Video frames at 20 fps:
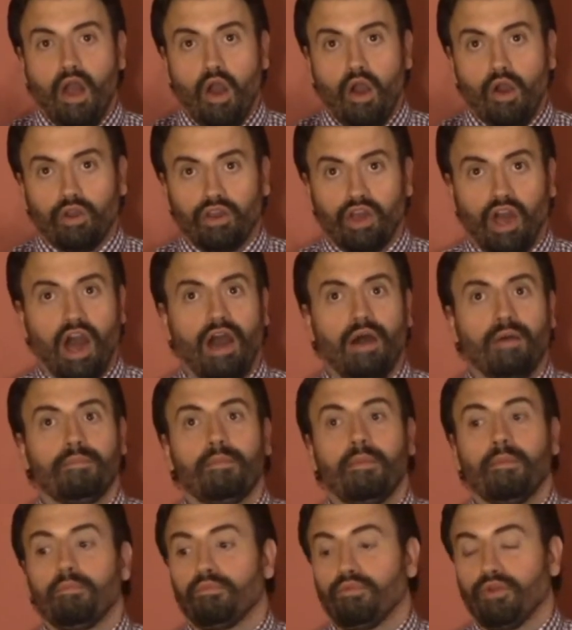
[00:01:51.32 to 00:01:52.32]

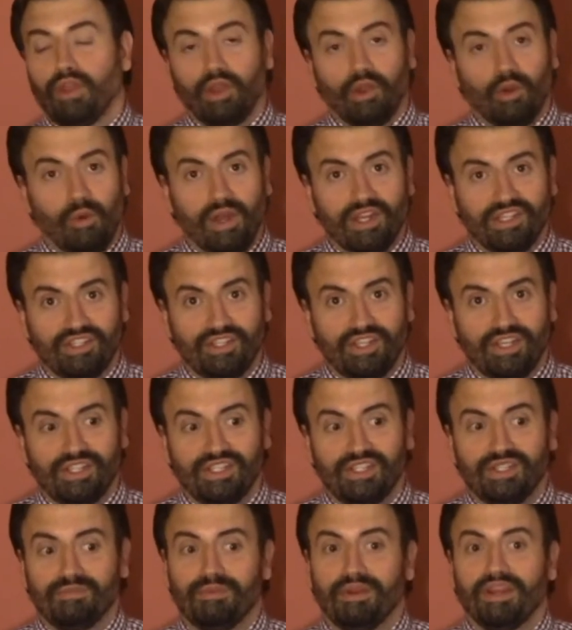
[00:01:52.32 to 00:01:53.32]
Come, bring
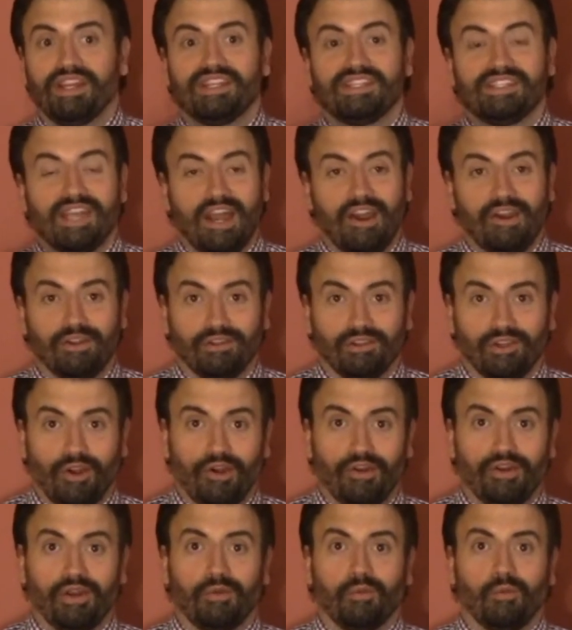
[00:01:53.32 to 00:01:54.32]
questions, bring desire to
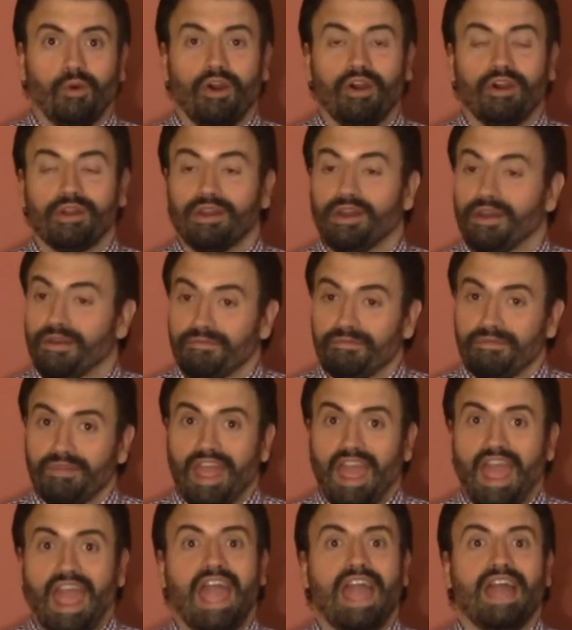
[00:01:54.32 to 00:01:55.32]
learn and work,
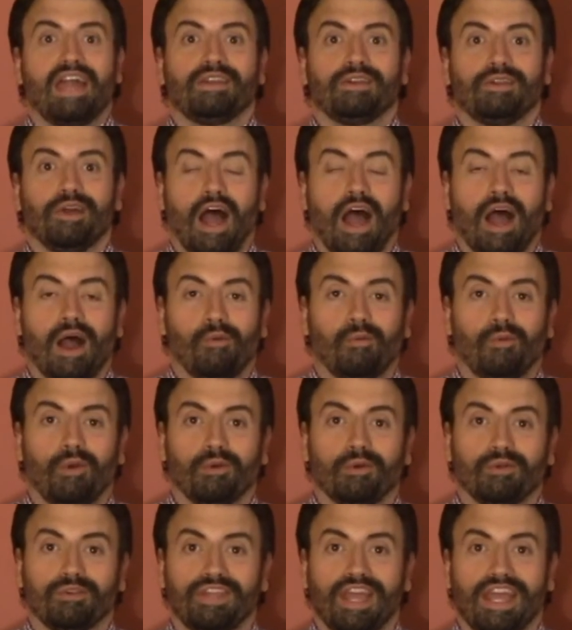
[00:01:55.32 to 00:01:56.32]
and we
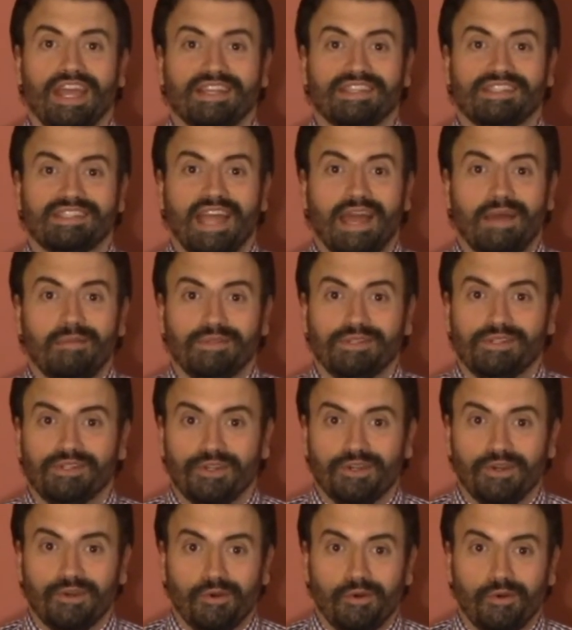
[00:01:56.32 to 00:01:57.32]
will take steps
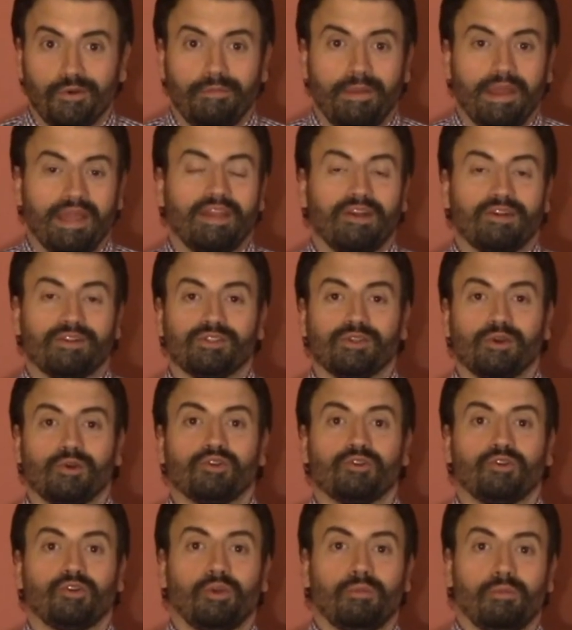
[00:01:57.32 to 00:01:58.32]
to making our
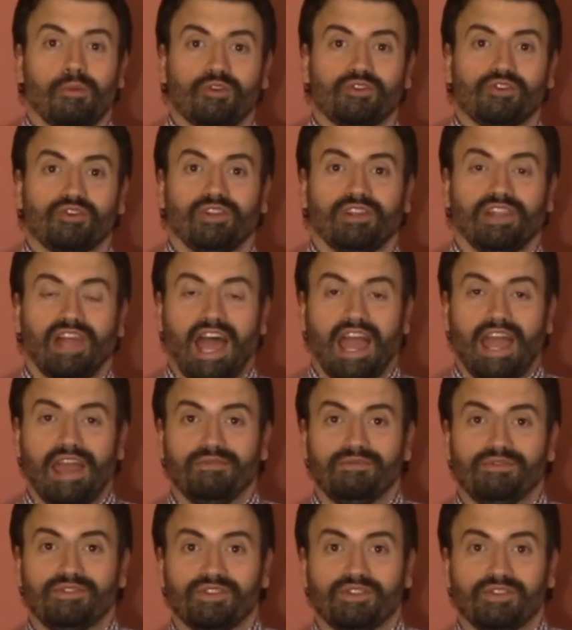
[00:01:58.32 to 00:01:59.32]
social and emotional
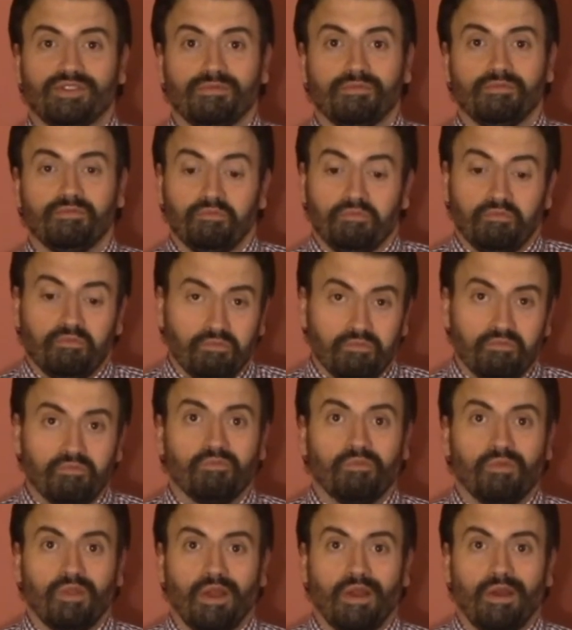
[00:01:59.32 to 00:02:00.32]
lives
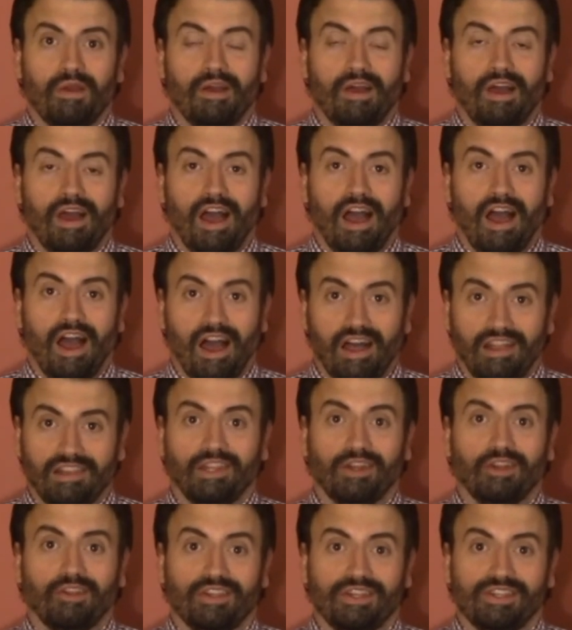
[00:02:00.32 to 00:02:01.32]
a
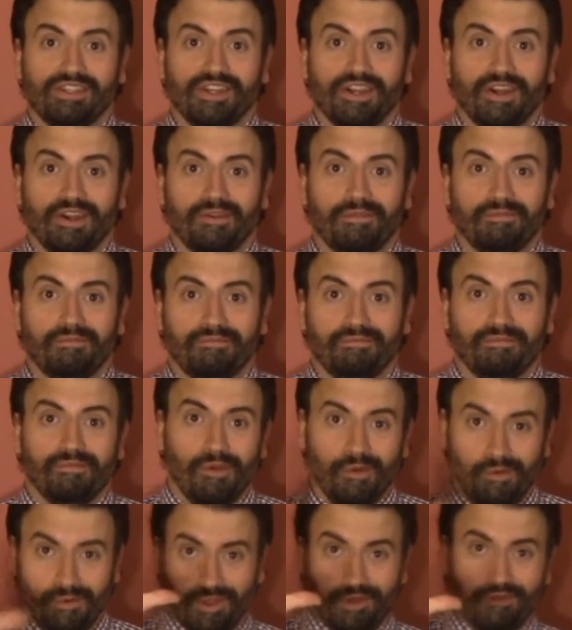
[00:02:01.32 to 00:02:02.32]
little easier.
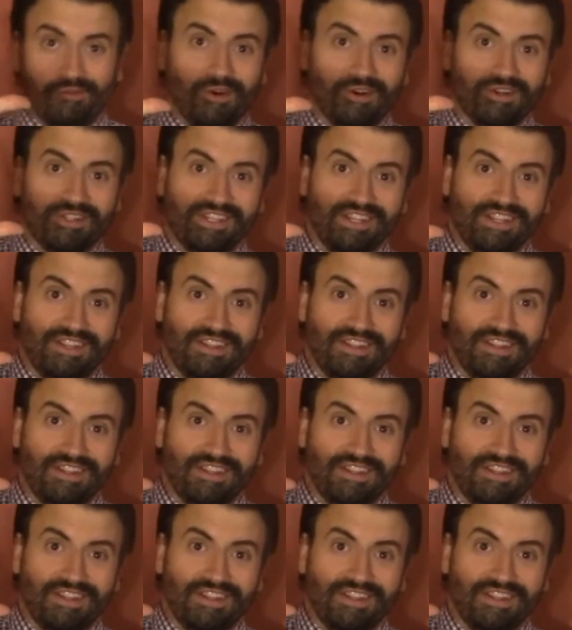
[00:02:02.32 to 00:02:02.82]
Look forward to seeing you